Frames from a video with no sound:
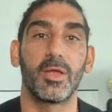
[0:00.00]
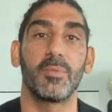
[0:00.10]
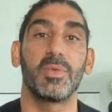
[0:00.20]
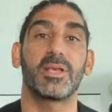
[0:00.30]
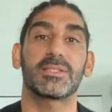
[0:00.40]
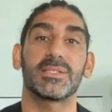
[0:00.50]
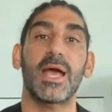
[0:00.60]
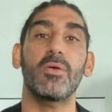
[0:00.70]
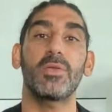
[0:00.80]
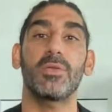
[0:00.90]
Because
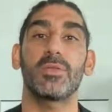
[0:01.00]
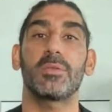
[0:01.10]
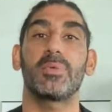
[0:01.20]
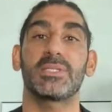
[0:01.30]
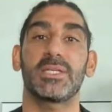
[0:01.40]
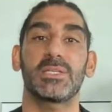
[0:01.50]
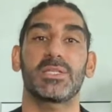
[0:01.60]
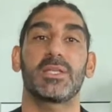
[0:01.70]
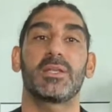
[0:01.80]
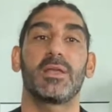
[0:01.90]
now you're in the
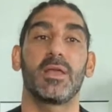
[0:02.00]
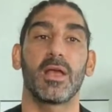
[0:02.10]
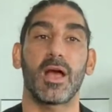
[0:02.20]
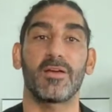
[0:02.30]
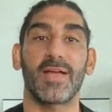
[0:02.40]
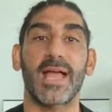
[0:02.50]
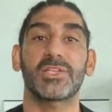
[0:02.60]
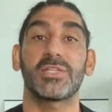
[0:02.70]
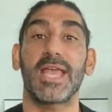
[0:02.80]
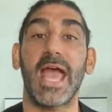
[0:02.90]
position of
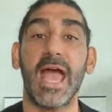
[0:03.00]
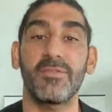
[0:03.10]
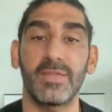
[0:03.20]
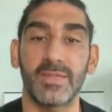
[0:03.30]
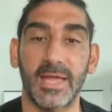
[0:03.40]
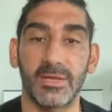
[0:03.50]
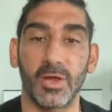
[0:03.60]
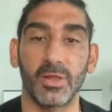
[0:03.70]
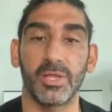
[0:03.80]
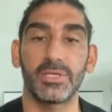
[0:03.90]
actually having that
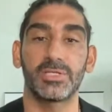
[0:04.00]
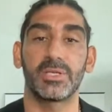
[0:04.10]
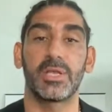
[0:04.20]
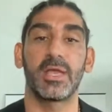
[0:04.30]
knowledge,